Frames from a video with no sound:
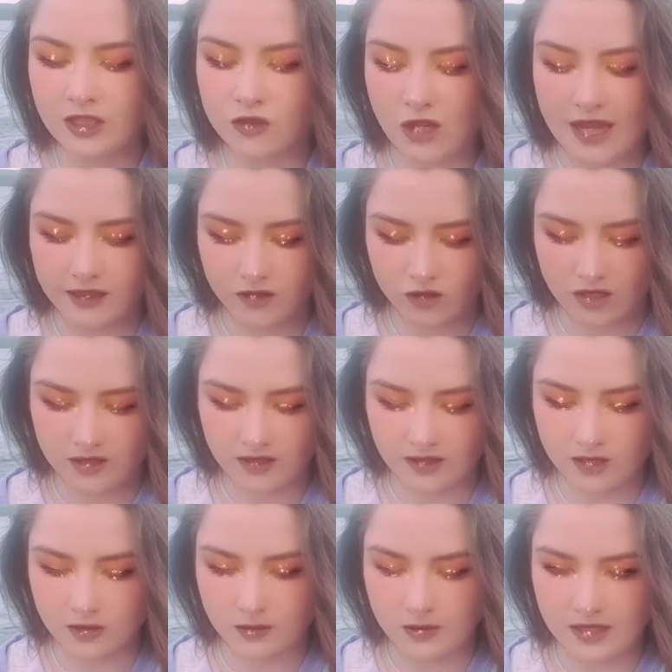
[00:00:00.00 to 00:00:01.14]
challenging to
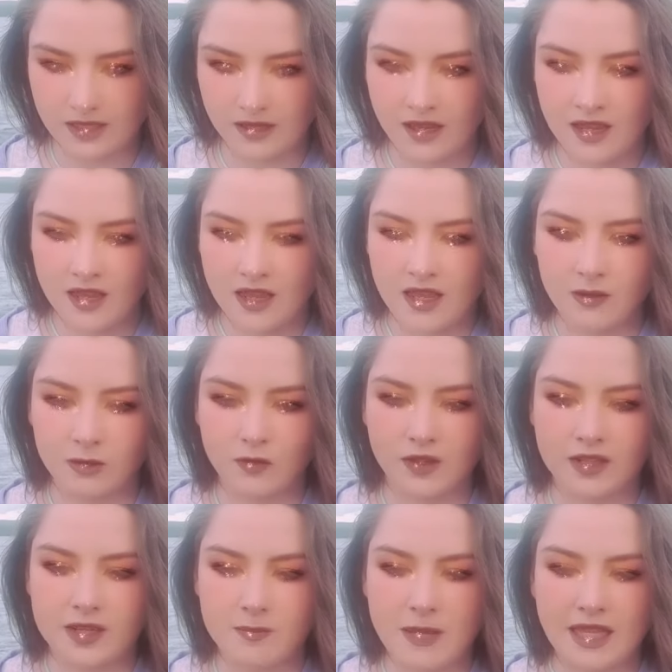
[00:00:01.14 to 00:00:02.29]
deal with it was
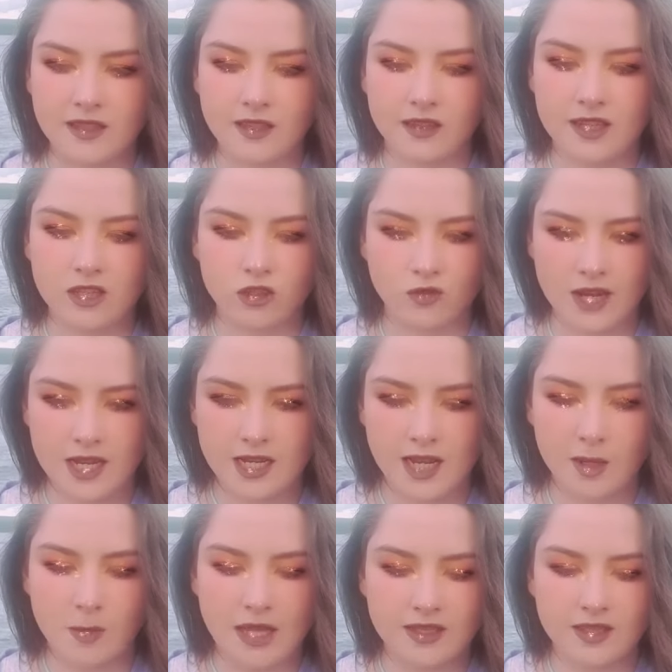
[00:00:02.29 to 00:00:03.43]
very mentally
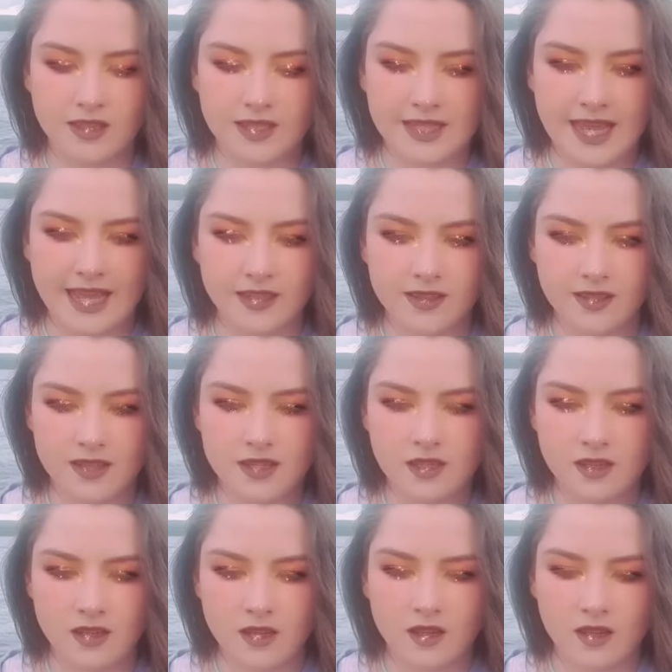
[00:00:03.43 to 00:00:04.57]
draining mentally taxing
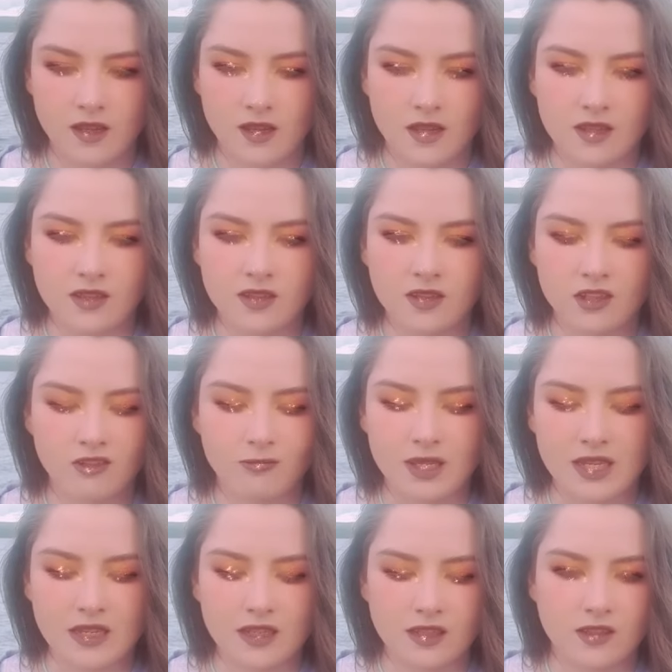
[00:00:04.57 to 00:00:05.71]
this could have
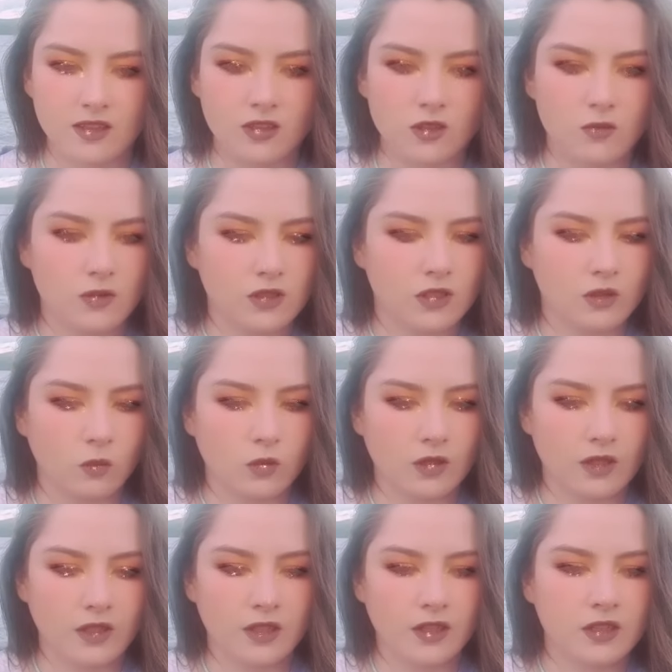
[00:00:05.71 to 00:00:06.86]
been to deal with your
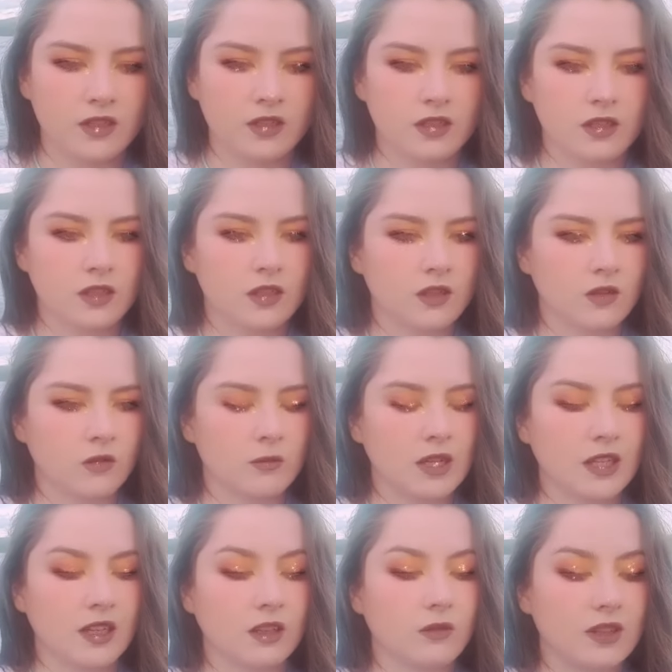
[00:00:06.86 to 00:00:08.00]
work oh my
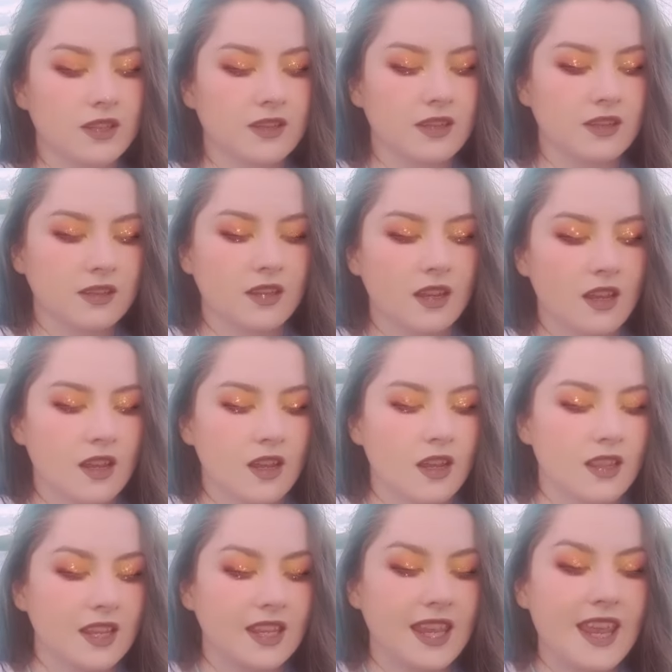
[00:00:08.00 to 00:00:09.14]
god what is this
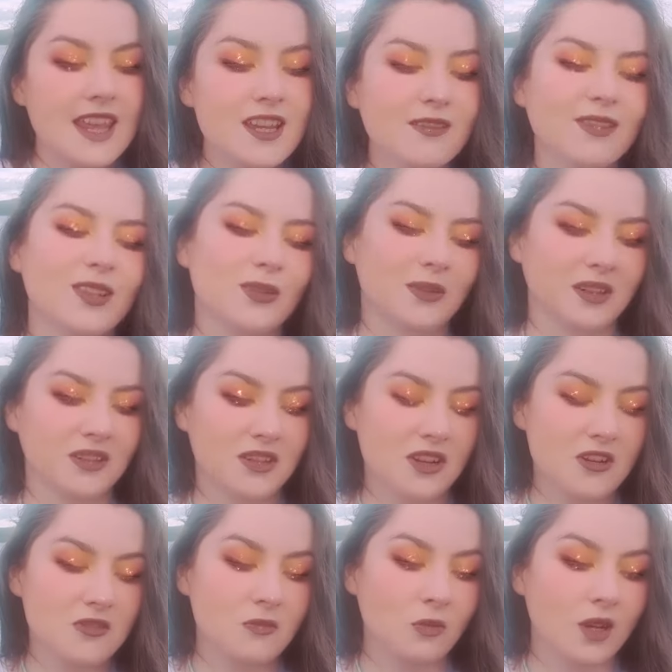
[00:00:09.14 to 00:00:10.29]
the King of Swords, no
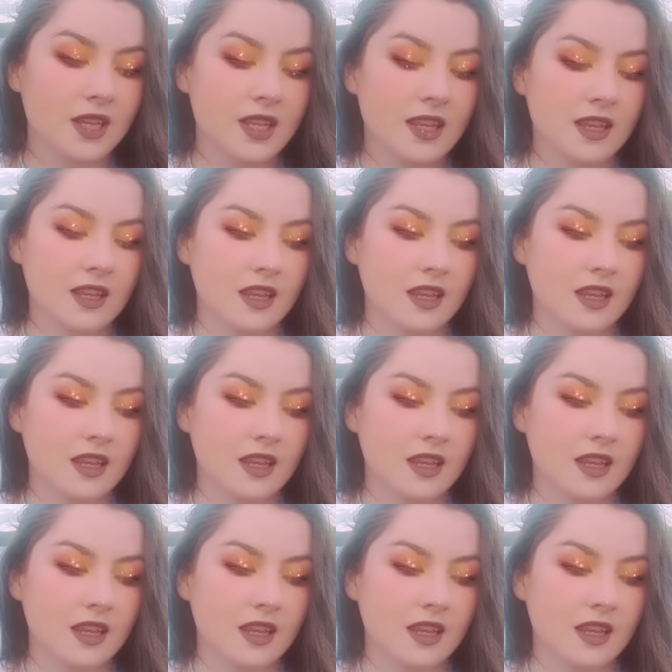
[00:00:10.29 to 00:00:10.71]
way.